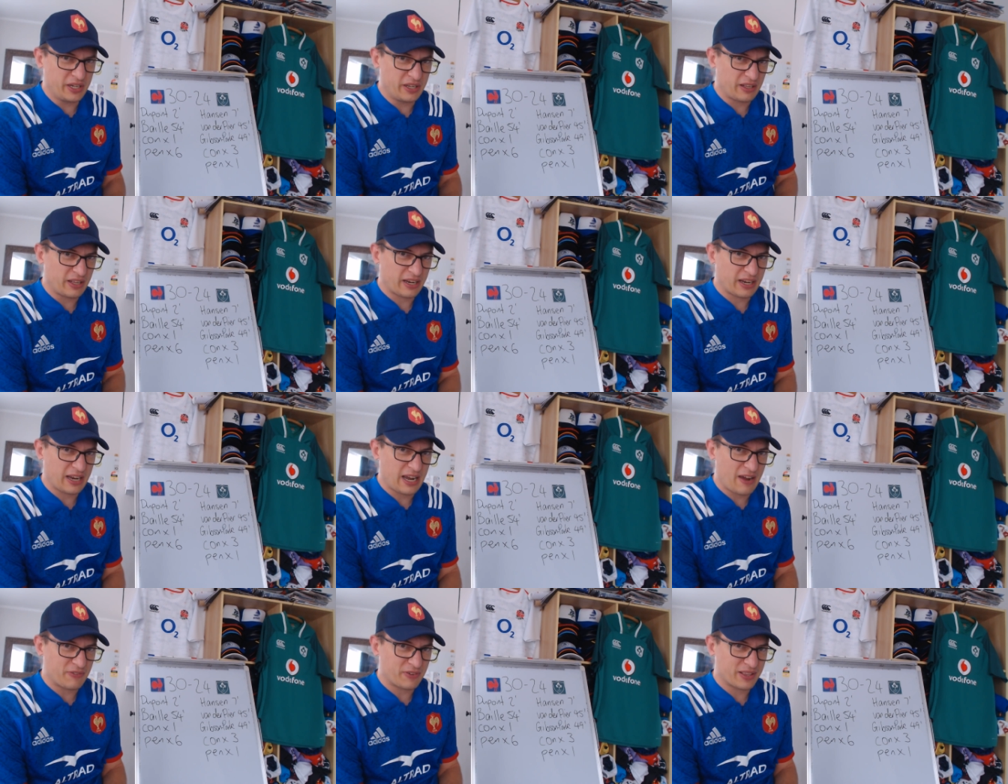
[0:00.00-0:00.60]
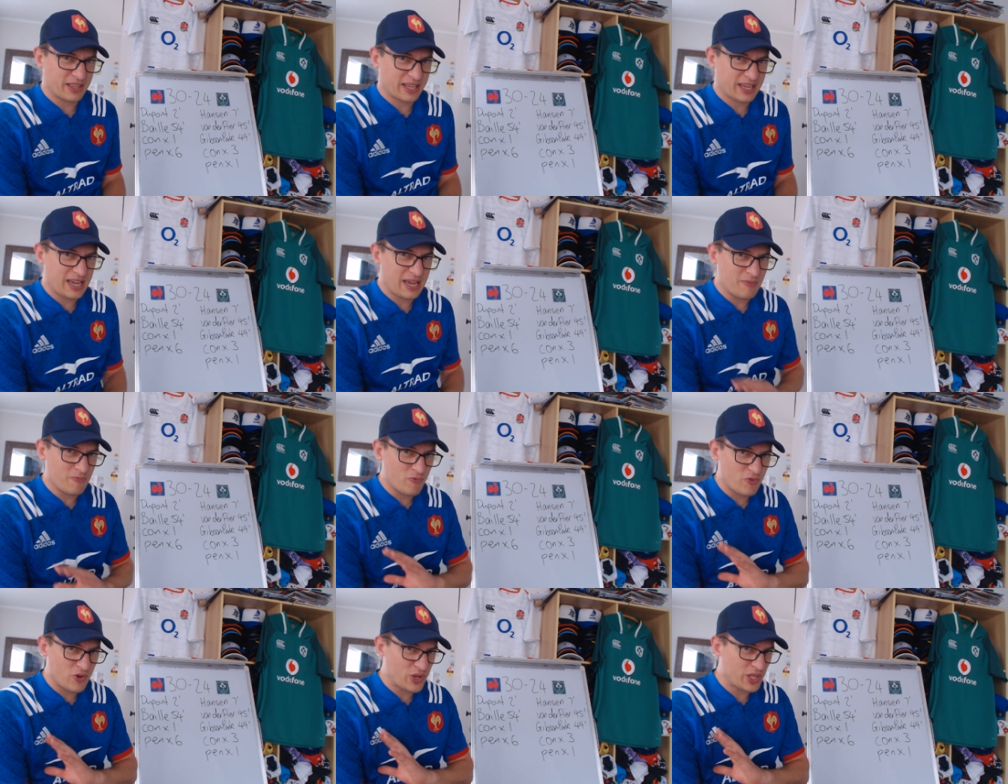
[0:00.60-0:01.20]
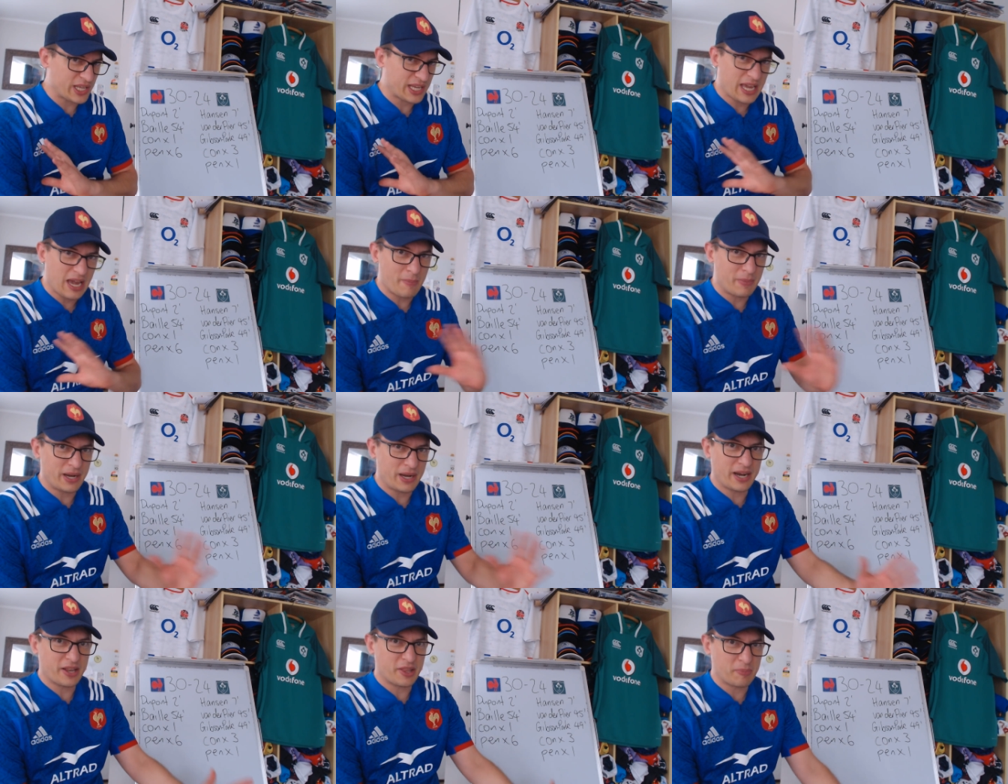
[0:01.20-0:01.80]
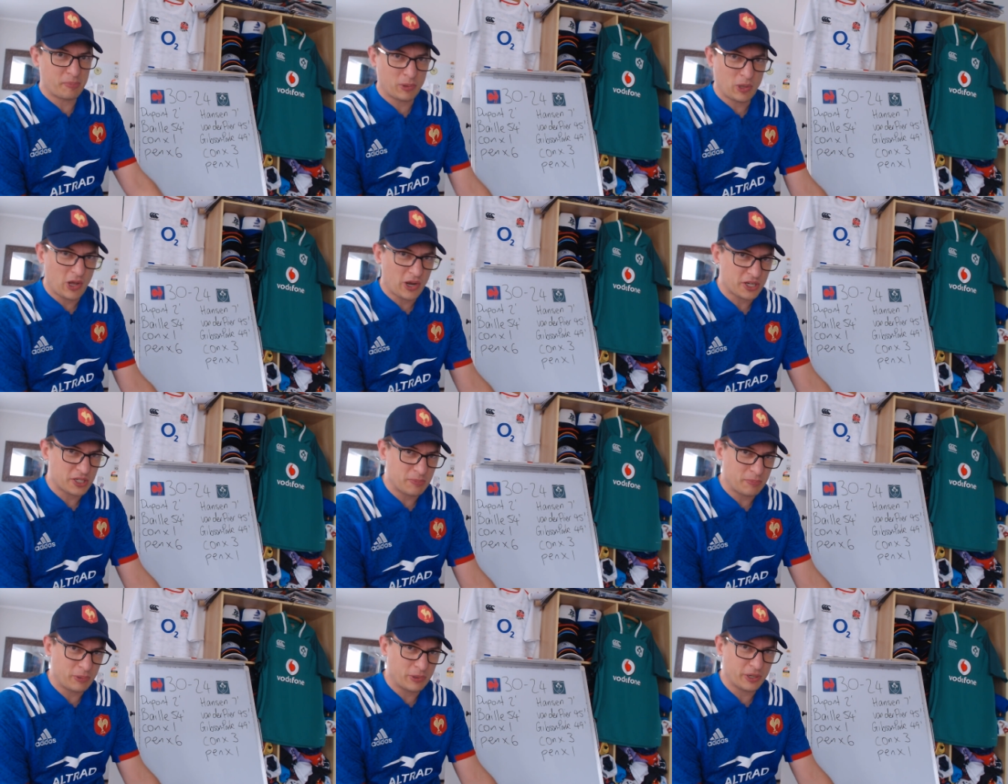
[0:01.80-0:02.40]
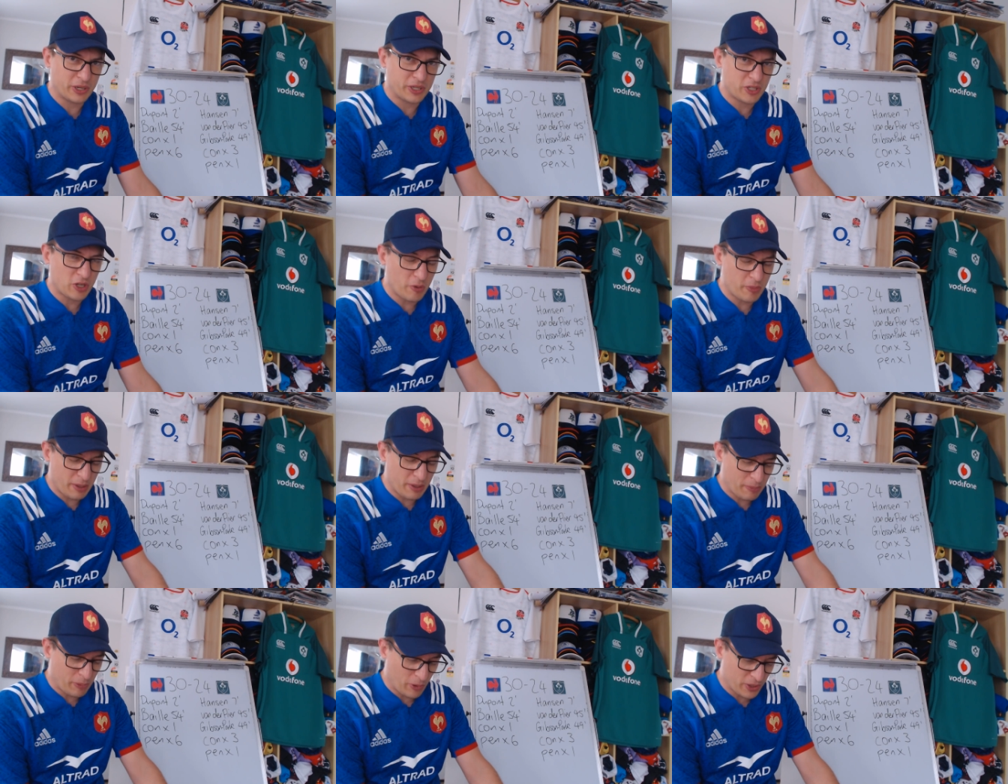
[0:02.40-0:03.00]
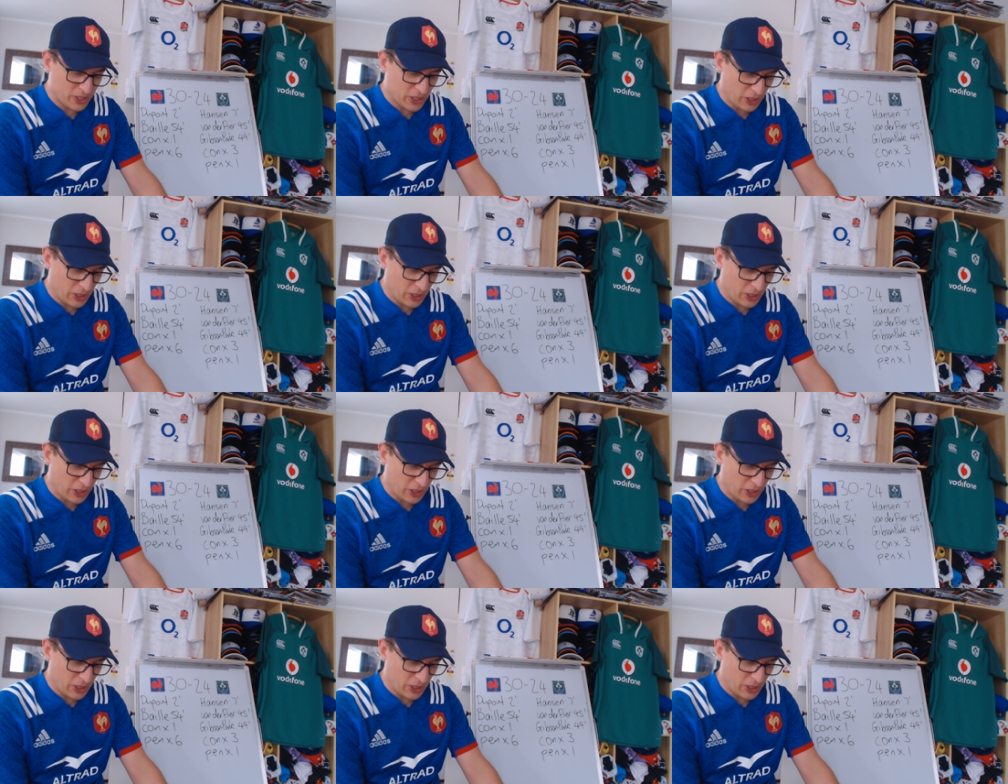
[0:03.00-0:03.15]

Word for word: Like after the game really coming out of the blocks and putting so many points